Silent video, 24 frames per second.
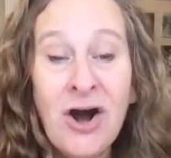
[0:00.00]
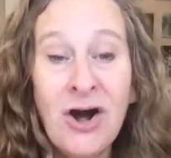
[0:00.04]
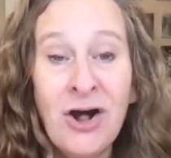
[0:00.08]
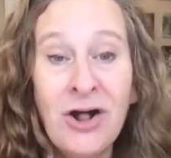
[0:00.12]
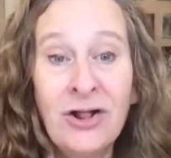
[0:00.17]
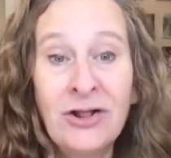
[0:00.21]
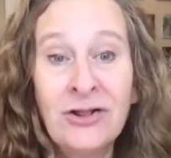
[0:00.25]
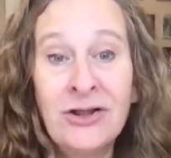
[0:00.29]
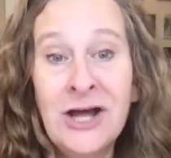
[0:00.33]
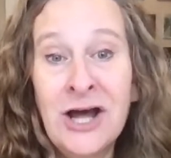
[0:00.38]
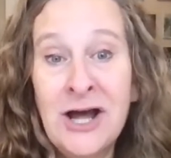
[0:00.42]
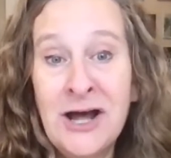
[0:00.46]

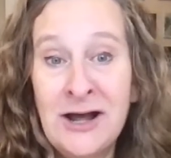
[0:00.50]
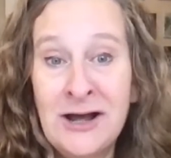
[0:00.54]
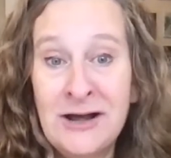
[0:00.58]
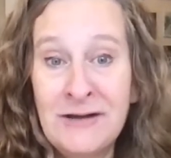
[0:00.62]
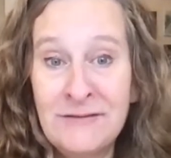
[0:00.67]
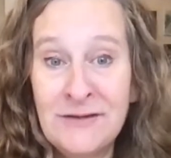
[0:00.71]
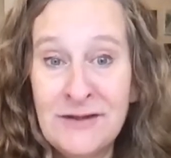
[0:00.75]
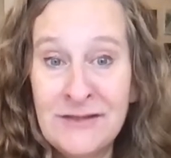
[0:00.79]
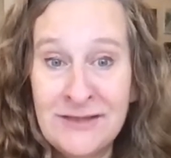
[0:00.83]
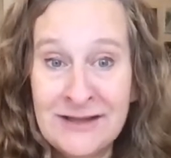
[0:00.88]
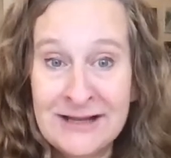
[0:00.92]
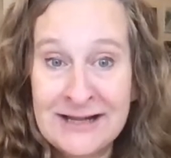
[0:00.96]
All
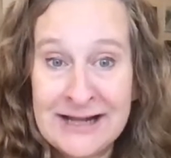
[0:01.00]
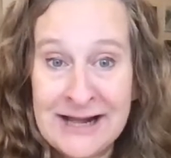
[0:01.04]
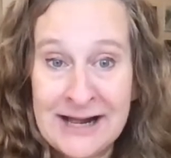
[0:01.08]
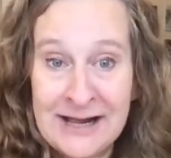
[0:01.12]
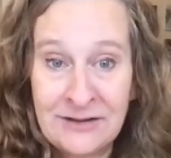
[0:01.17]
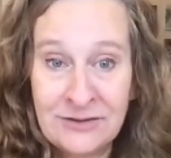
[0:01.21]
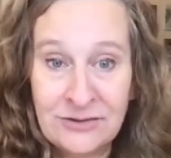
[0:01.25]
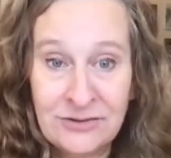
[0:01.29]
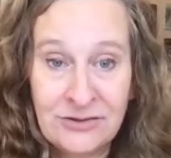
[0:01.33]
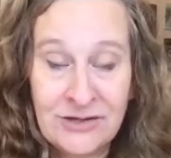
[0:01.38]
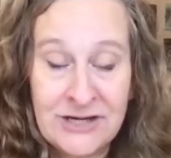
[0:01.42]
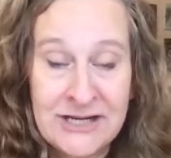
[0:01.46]
of the
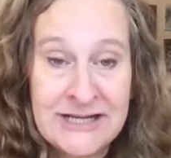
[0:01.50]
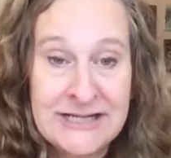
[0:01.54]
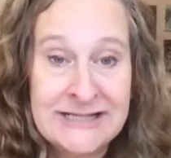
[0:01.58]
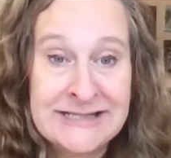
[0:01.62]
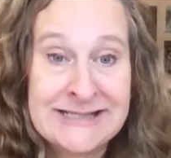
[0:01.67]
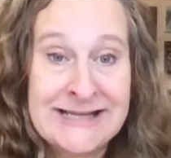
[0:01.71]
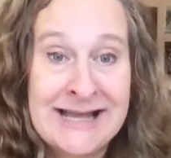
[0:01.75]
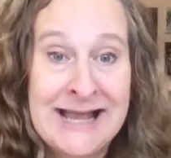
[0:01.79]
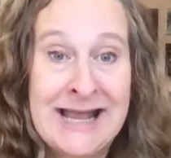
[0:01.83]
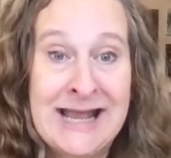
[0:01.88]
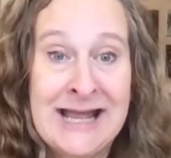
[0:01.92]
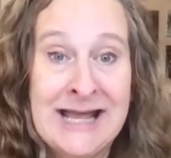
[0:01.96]

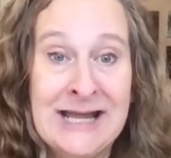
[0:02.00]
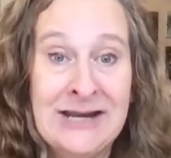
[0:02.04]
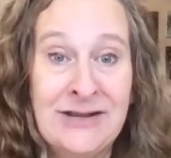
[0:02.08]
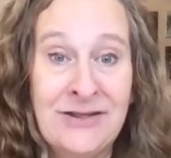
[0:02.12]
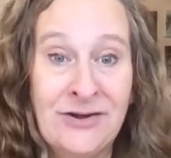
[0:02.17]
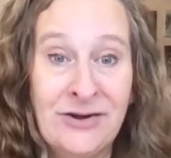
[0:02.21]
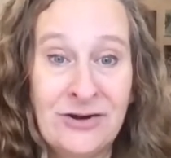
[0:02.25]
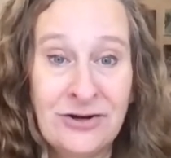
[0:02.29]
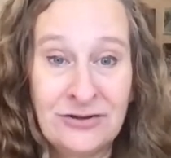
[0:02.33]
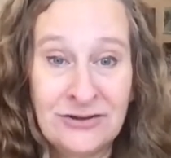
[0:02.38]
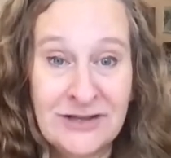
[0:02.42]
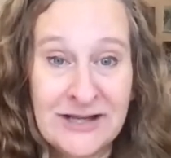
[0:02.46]
galleries and
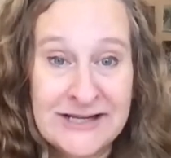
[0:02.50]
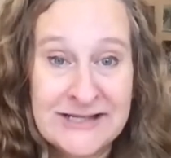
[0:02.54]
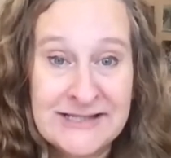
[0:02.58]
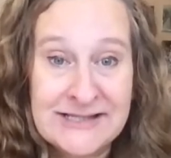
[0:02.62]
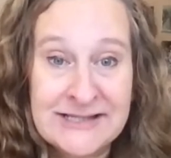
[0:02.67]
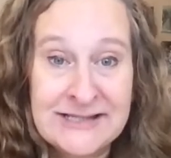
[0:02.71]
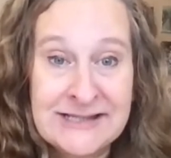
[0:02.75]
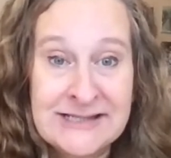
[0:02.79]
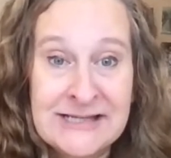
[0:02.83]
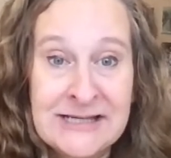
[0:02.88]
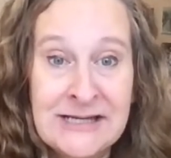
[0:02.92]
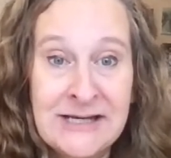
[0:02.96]
the art
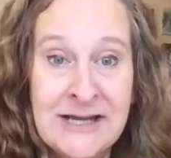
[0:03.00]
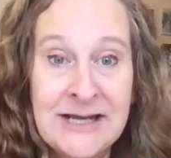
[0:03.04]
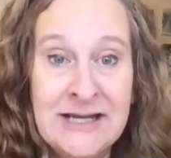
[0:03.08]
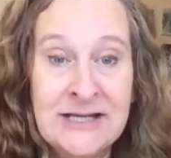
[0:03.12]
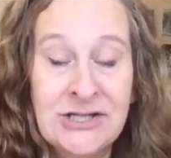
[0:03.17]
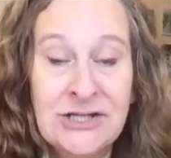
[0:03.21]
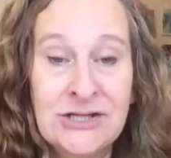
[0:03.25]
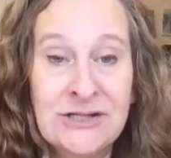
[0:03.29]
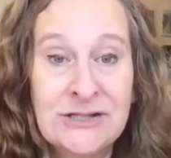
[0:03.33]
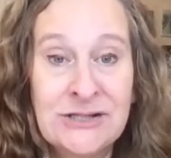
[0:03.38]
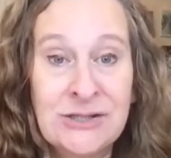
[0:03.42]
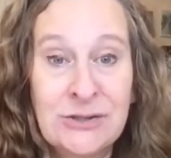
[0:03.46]
licensing
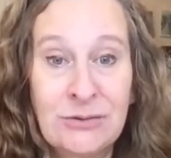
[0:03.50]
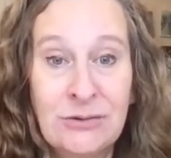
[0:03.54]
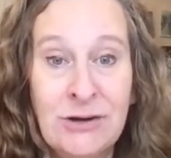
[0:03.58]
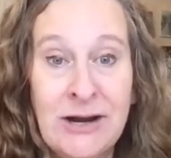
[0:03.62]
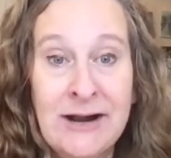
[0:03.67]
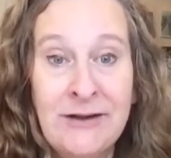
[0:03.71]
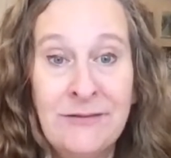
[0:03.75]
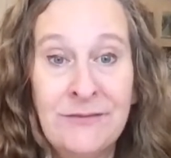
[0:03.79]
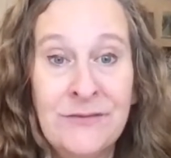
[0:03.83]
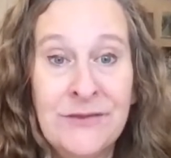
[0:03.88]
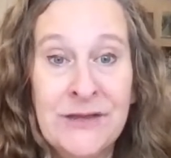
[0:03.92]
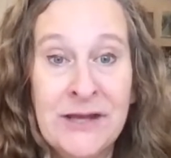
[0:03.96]
agents who
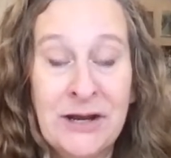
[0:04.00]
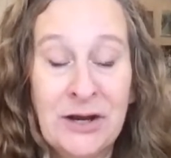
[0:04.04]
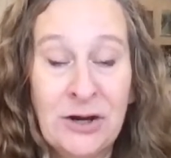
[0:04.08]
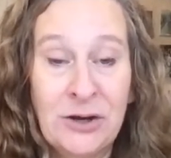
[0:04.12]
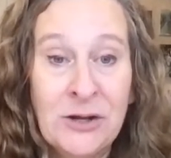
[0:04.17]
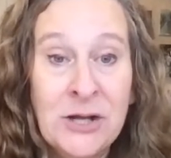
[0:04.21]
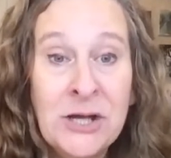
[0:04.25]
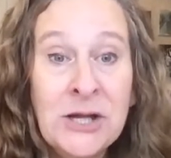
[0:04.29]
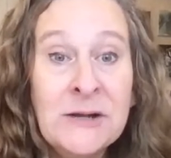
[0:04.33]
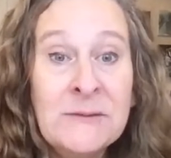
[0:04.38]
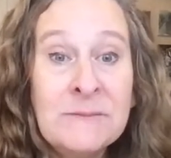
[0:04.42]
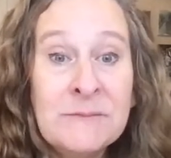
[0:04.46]
are out
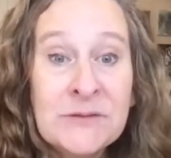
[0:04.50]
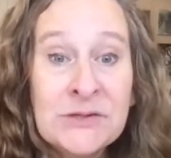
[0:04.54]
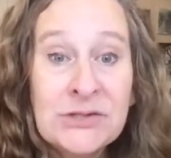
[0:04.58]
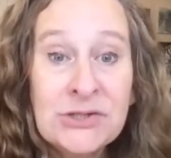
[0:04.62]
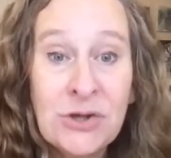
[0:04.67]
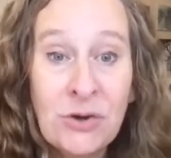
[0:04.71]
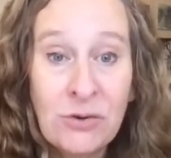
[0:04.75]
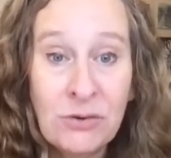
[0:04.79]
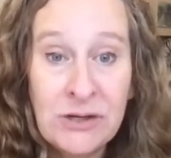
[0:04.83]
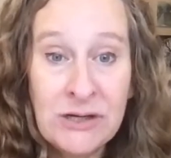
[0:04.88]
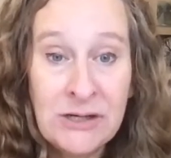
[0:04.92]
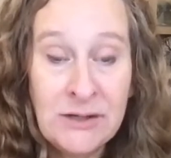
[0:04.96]
there
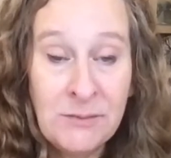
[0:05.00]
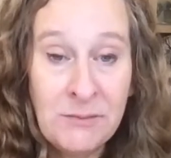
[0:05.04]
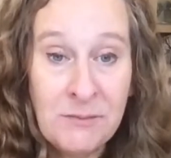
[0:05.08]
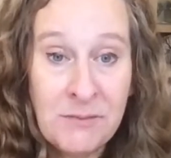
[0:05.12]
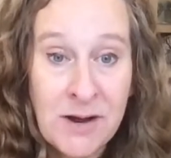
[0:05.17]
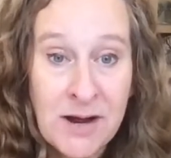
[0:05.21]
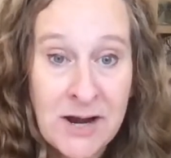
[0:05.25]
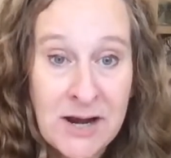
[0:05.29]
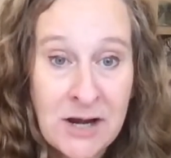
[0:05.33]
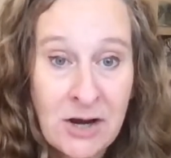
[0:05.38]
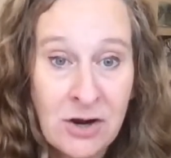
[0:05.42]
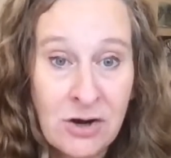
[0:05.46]
showing
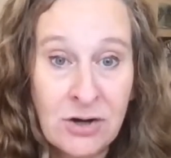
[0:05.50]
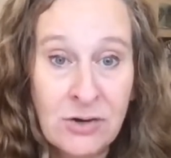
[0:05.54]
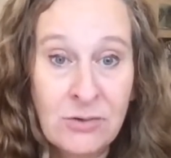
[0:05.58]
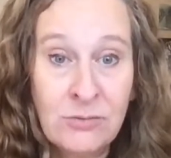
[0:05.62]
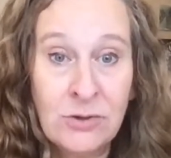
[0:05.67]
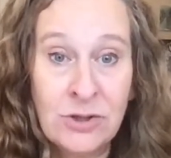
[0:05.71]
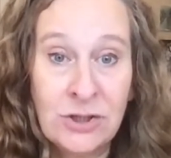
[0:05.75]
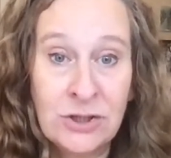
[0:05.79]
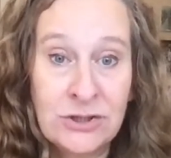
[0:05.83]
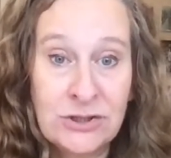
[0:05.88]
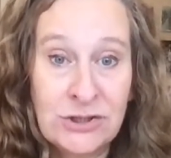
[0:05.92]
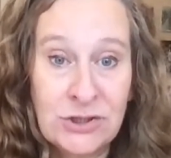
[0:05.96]
my
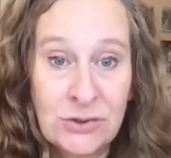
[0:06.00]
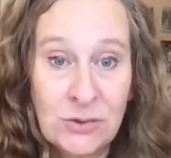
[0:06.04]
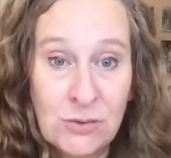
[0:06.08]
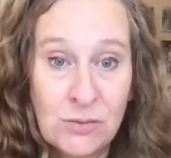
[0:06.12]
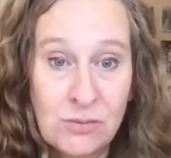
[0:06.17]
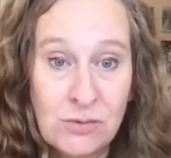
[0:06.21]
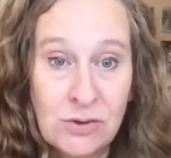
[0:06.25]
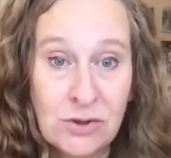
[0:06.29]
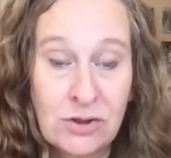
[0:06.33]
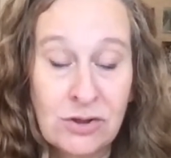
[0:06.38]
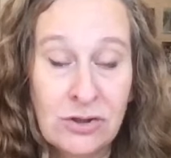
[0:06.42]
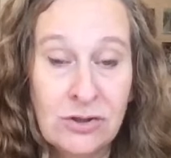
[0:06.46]
artwork to the
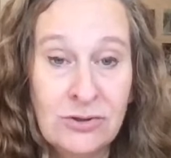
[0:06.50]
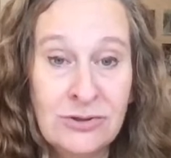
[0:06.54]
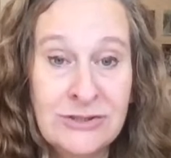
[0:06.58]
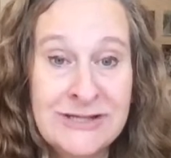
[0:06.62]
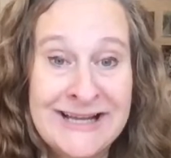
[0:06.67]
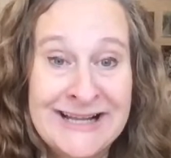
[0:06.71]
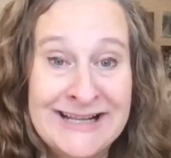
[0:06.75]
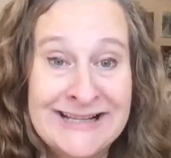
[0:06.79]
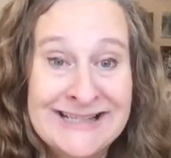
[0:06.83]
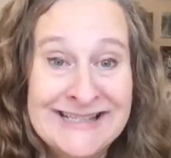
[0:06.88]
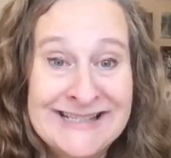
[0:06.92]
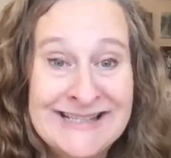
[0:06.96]
world
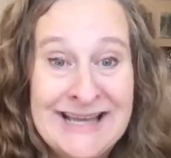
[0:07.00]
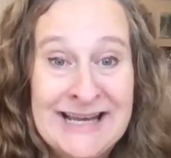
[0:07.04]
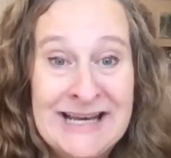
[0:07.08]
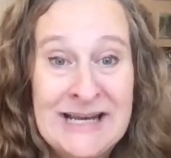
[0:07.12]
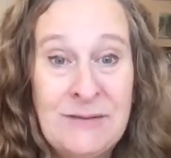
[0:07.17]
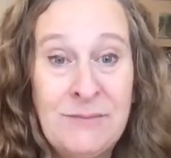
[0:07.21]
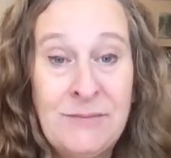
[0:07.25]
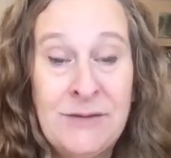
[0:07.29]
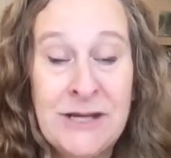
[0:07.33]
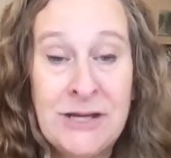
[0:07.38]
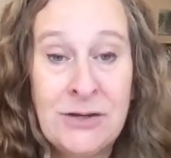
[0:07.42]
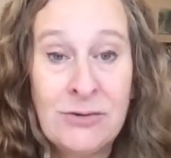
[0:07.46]
and
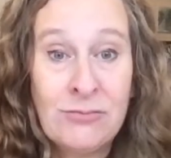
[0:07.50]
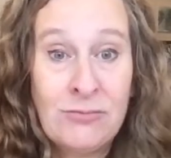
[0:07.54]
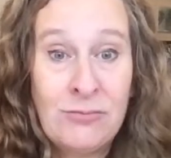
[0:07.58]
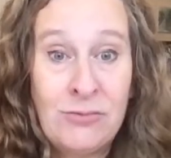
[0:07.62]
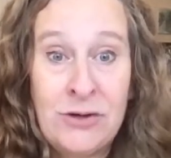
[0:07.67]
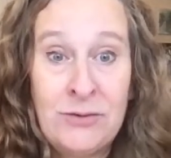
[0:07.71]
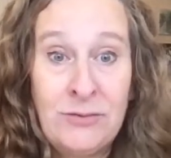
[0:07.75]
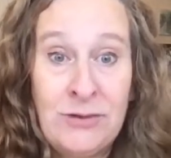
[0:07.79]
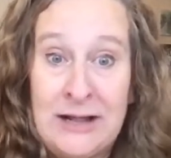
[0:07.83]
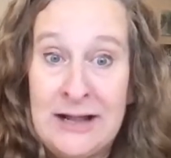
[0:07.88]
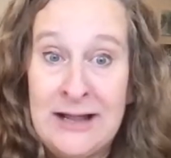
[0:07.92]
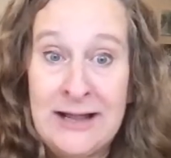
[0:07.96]
sending me
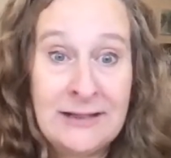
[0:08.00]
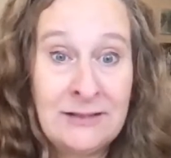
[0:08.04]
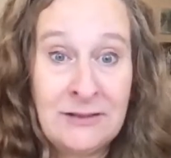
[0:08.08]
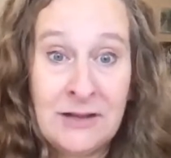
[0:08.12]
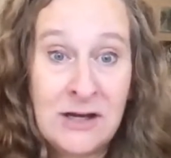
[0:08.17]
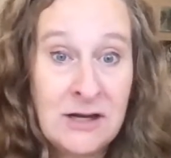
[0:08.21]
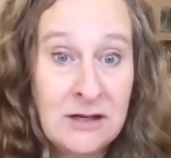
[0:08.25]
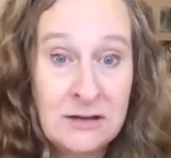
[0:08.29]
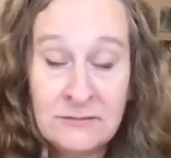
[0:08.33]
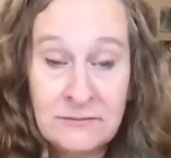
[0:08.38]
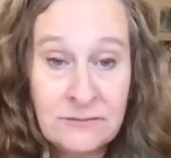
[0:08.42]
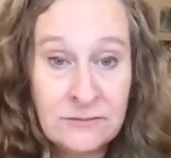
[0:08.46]
what I
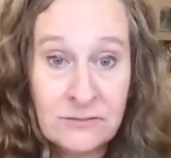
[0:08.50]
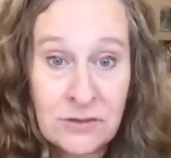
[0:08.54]
love.